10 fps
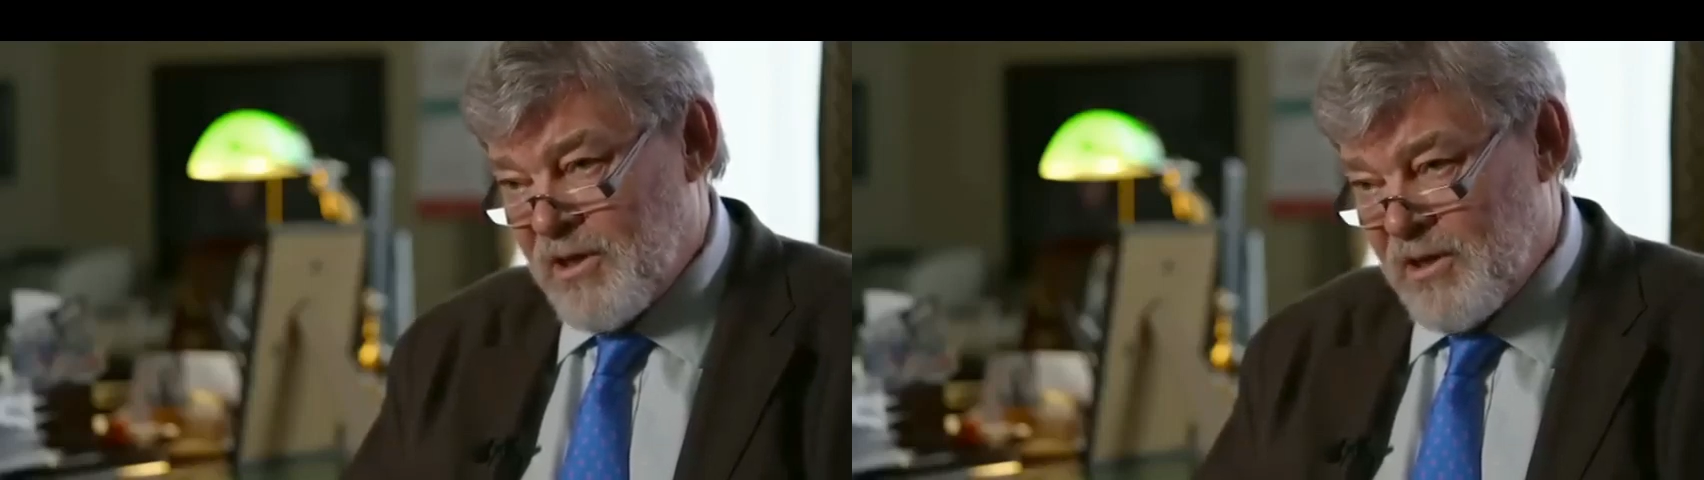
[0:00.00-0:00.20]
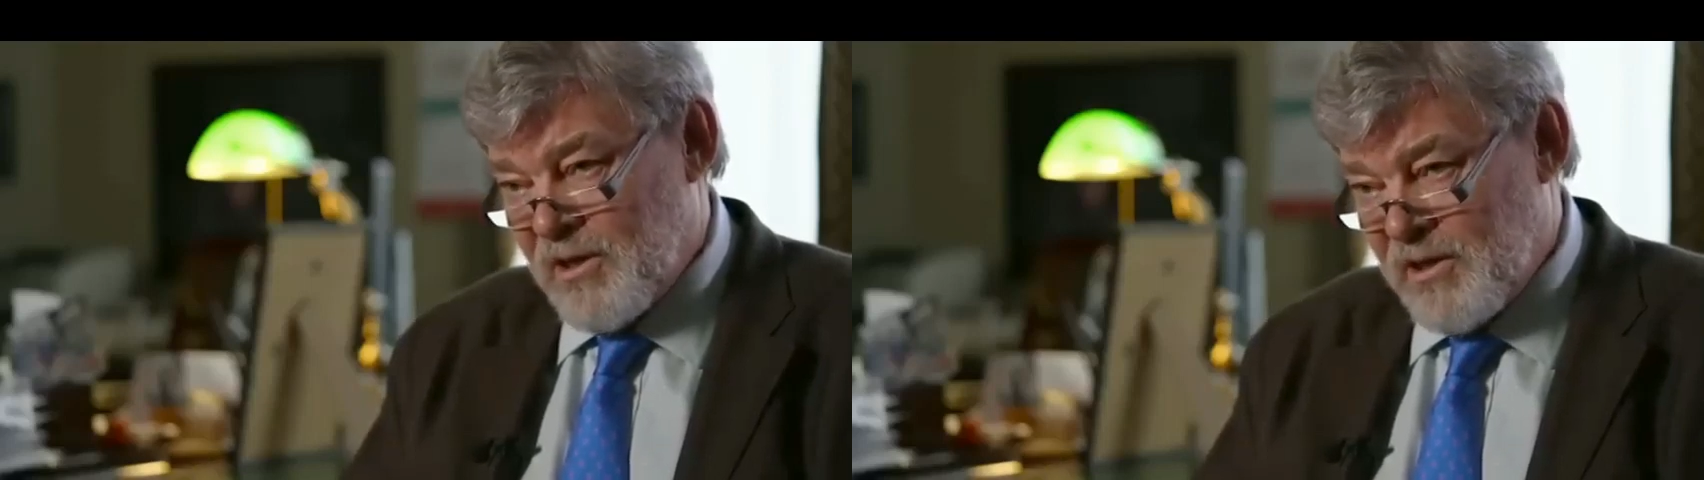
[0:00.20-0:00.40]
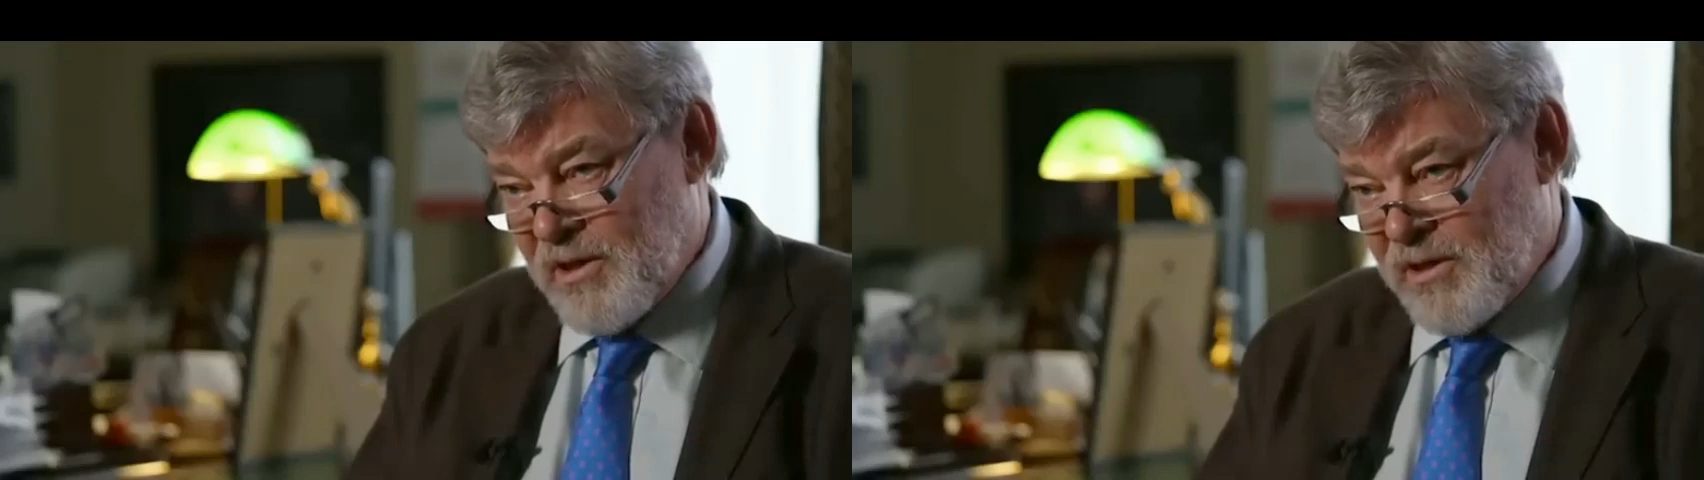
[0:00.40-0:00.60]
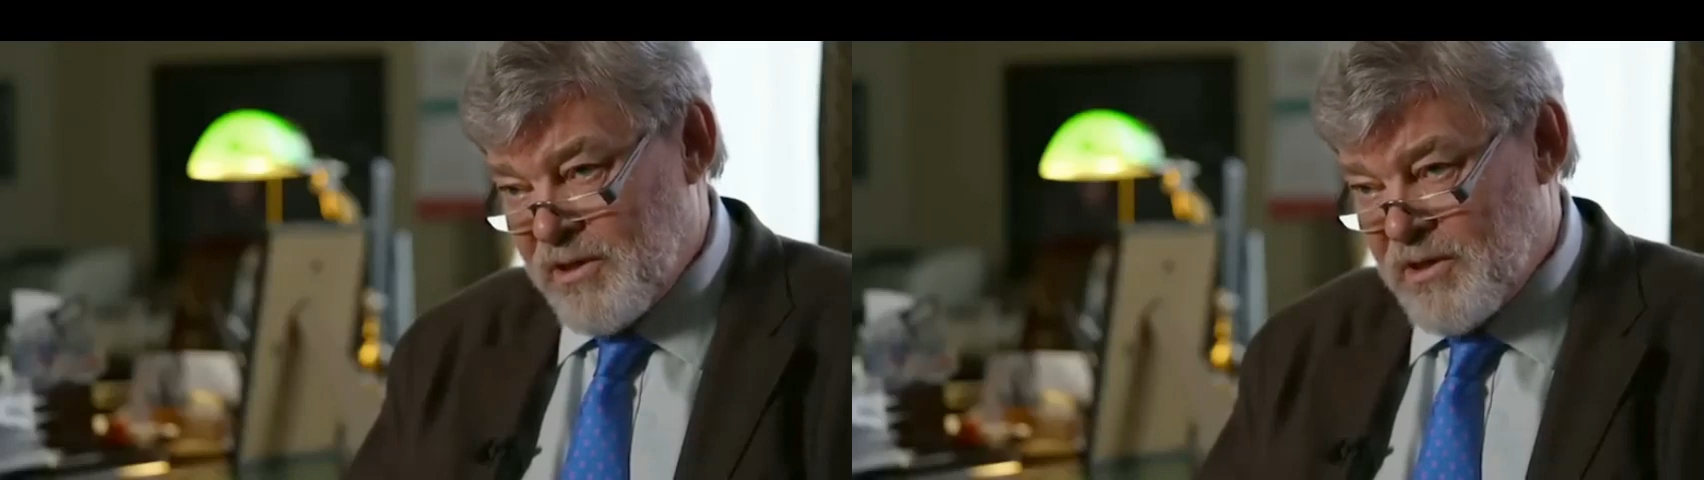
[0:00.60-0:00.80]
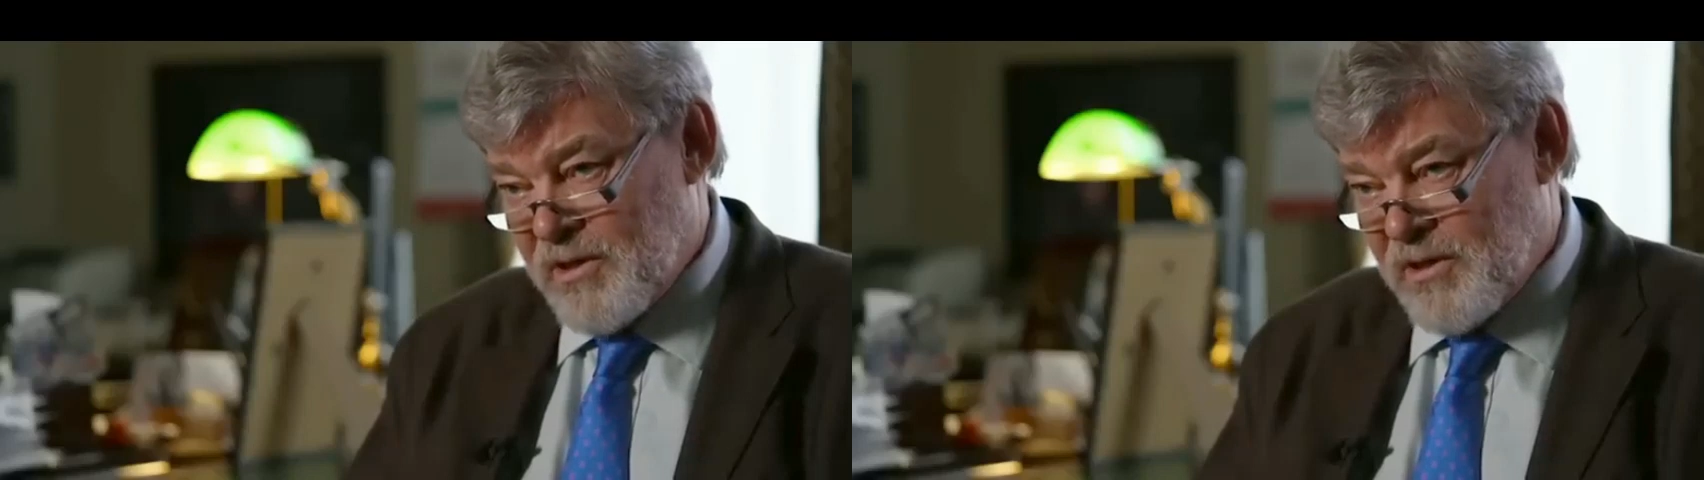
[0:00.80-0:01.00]
who has been a
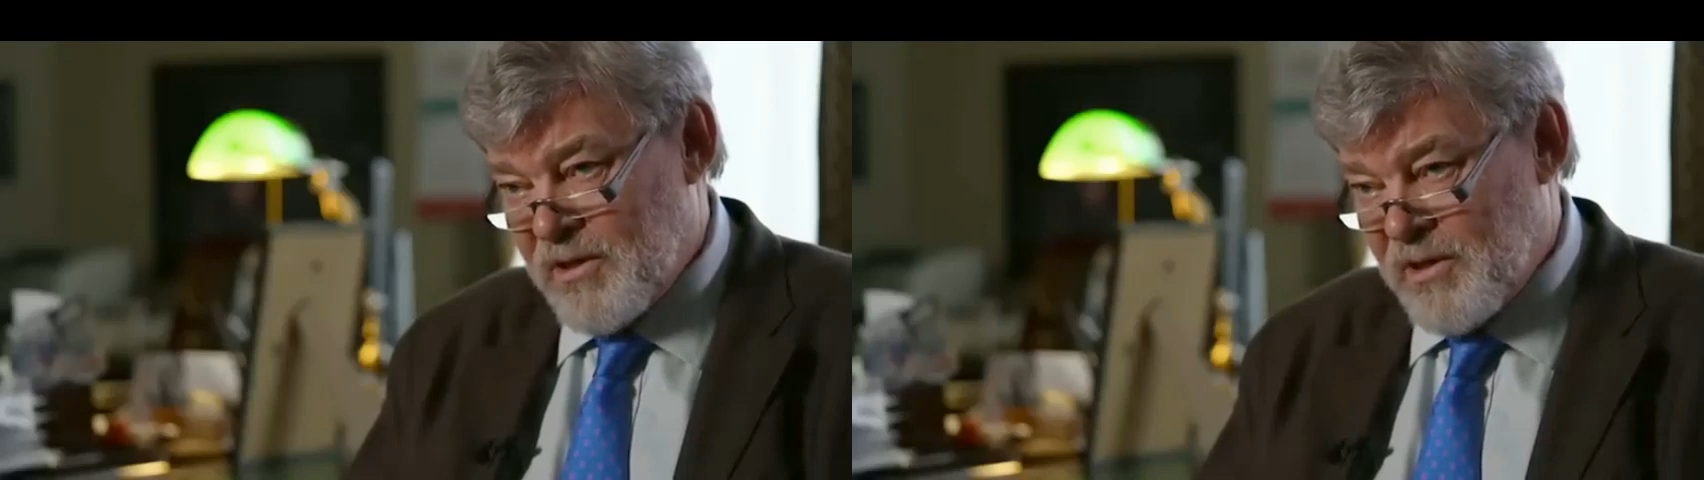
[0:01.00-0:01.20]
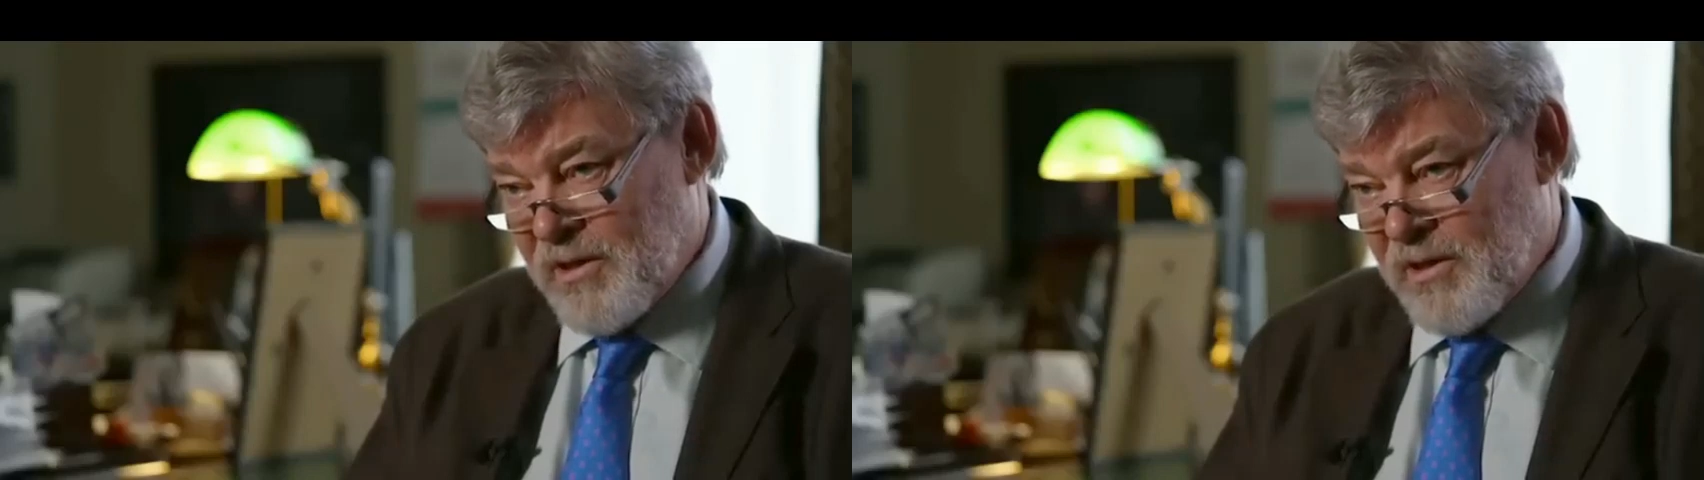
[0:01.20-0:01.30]
very vocal